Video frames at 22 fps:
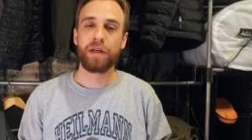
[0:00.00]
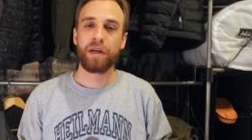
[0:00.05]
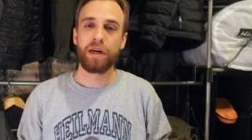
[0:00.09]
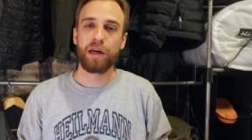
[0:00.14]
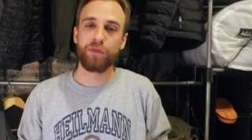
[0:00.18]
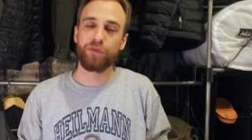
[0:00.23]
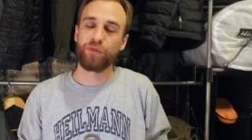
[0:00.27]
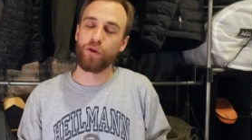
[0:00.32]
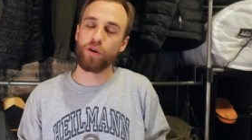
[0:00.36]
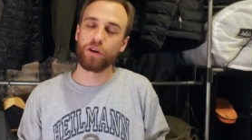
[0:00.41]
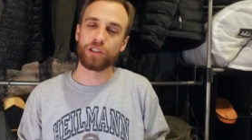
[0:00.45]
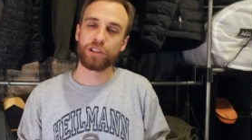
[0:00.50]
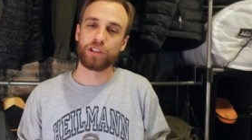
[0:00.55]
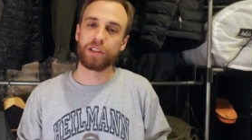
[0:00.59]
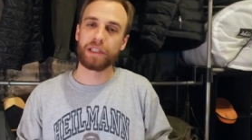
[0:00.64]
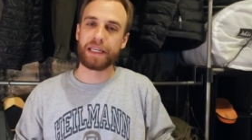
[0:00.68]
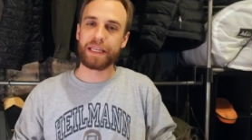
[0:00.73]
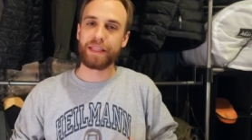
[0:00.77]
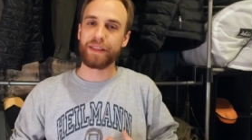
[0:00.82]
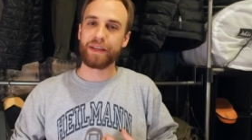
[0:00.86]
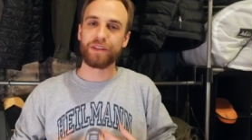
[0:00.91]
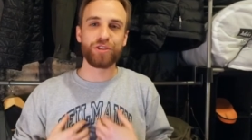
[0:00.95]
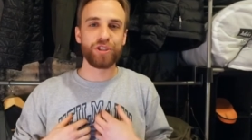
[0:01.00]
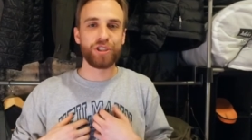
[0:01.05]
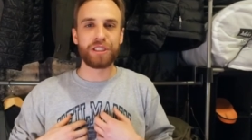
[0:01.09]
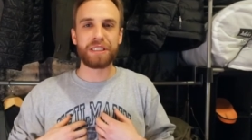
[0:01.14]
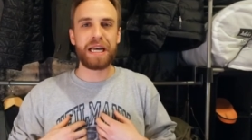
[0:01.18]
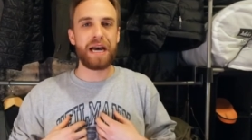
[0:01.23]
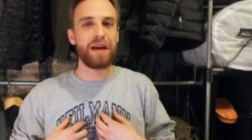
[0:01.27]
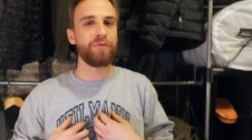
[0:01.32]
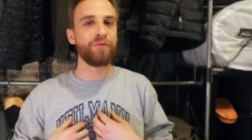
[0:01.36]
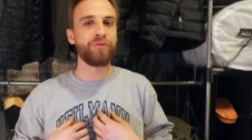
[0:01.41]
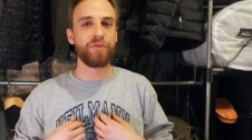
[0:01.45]
Unfortunately, they're just
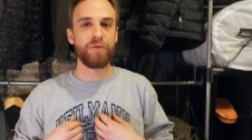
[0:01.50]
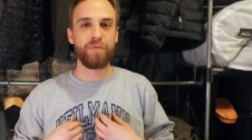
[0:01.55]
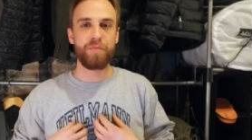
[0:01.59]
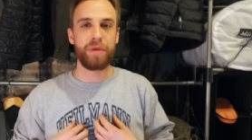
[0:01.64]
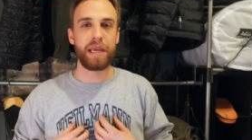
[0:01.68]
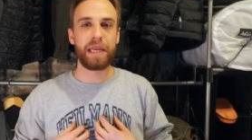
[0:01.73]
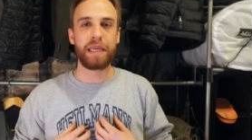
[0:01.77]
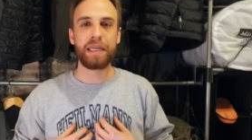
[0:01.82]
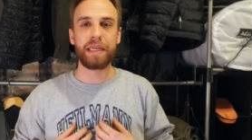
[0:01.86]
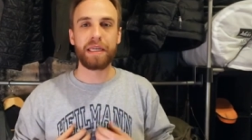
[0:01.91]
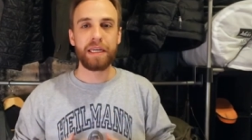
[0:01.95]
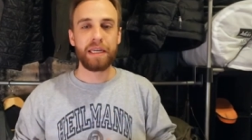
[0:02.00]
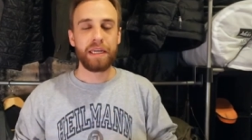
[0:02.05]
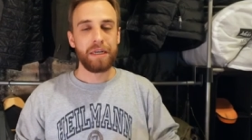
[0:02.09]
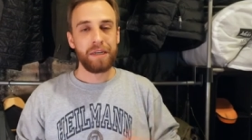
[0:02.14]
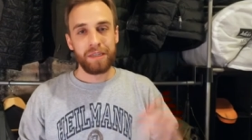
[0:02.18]
not for me.